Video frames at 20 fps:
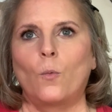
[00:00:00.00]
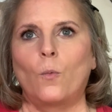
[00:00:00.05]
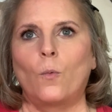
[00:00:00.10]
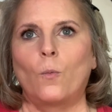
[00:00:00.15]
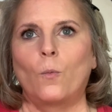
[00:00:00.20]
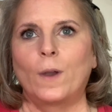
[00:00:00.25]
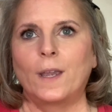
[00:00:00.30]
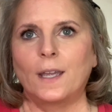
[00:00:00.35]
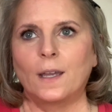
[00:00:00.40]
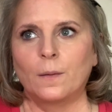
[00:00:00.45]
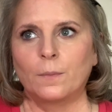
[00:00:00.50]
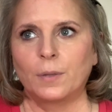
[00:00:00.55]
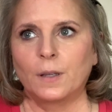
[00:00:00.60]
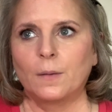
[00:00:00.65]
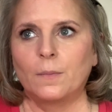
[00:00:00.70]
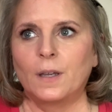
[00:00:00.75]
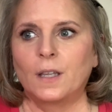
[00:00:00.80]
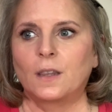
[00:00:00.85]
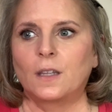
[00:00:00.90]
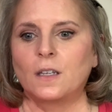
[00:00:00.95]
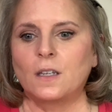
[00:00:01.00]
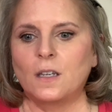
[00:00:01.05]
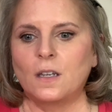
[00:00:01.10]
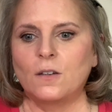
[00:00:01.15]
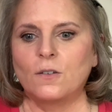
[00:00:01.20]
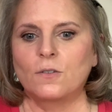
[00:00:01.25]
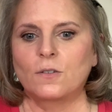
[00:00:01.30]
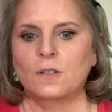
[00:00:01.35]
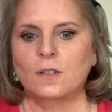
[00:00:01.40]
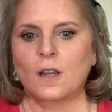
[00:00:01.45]
we implement the
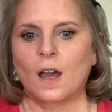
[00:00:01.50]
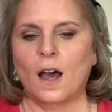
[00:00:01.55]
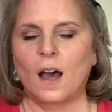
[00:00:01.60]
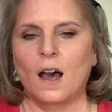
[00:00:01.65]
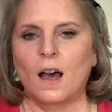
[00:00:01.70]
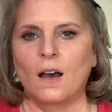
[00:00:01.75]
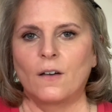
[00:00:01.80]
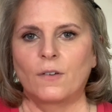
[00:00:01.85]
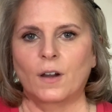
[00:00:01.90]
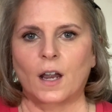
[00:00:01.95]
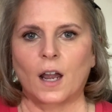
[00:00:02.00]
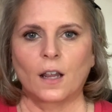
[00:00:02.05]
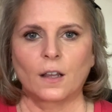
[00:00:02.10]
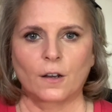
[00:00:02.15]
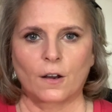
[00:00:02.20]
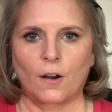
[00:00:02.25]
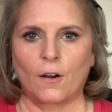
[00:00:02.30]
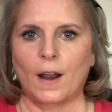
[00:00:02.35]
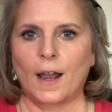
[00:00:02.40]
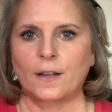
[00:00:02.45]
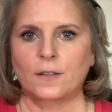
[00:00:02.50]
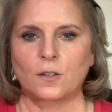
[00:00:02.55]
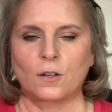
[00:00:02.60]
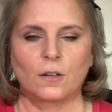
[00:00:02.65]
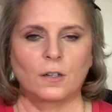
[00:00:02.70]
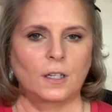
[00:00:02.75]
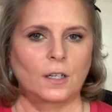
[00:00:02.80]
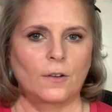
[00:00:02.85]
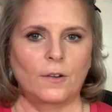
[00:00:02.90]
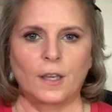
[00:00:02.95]
use of a color corrector,
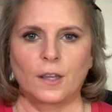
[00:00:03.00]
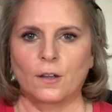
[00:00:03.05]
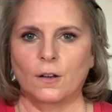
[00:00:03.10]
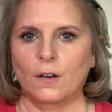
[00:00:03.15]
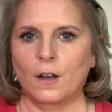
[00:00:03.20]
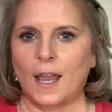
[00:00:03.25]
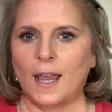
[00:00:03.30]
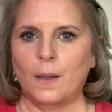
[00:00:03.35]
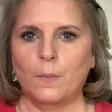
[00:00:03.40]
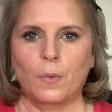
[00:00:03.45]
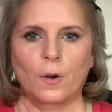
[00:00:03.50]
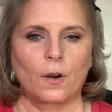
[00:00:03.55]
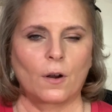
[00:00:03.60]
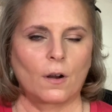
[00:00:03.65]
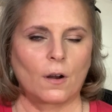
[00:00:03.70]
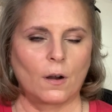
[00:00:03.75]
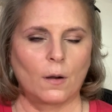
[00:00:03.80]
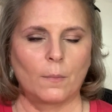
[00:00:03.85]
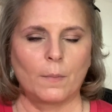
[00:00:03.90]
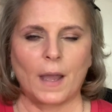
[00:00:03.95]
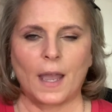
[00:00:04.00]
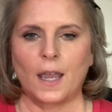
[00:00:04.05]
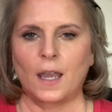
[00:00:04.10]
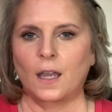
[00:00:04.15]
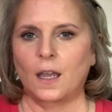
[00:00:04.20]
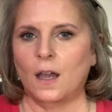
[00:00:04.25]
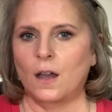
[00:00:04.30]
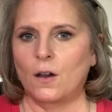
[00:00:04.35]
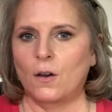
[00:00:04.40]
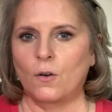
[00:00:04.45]
you know, either amber or
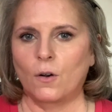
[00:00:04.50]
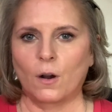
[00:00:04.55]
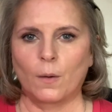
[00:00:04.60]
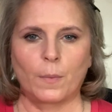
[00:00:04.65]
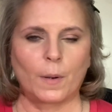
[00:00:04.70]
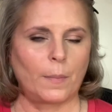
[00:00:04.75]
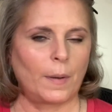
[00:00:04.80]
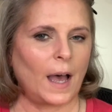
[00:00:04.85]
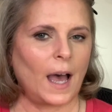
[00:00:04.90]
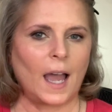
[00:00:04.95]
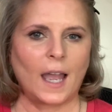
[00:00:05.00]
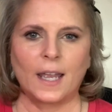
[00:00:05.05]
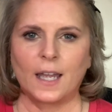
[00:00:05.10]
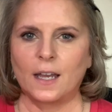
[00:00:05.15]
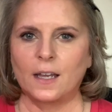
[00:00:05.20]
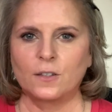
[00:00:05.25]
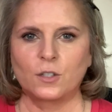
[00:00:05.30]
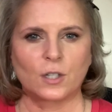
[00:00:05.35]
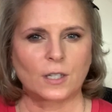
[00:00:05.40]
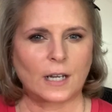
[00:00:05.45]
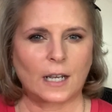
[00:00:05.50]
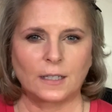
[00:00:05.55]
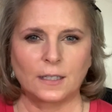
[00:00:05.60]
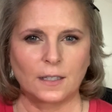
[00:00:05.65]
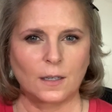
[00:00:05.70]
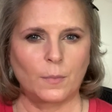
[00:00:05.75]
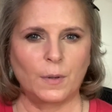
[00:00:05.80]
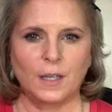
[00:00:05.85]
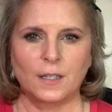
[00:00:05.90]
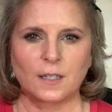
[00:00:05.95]
mango or papaya, just kind
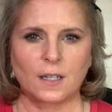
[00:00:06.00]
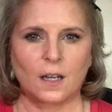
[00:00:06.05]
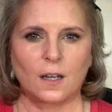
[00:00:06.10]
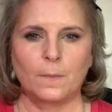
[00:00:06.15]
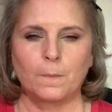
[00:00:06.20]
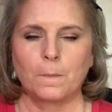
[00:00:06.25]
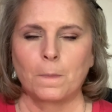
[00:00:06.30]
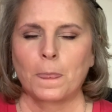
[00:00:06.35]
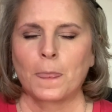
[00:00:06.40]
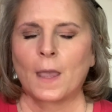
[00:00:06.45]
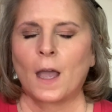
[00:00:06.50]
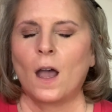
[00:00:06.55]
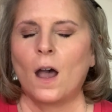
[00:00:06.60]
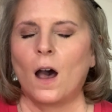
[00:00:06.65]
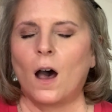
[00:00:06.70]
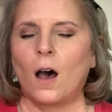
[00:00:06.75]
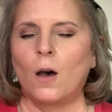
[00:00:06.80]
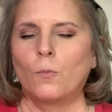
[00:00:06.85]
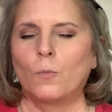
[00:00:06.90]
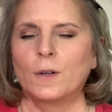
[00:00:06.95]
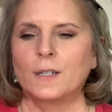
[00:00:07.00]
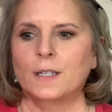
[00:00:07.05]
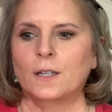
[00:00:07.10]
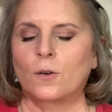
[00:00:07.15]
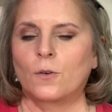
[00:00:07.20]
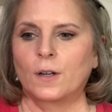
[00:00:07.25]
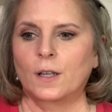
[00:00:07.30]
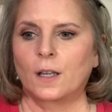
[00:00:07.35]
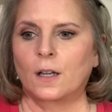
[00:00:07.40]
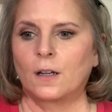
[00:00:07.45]
of depends on what's
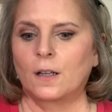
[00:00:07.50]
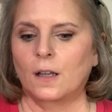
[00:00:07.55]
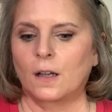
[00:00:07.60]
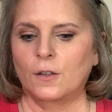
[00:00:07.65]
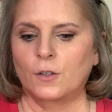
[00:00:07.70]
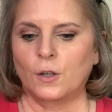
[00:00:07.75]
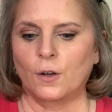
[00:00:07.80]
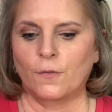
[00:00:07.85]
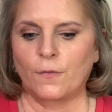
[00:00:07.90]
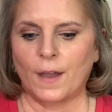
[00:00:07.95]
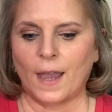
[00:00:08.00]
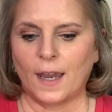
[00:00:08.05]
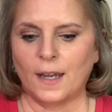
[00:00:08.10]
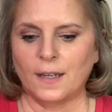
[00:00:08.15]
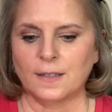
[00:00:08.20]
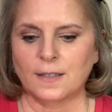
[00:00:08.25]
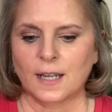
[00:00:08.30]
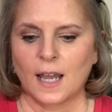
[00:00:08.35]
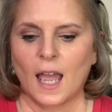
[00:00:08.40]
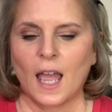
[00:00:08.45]
going on your face.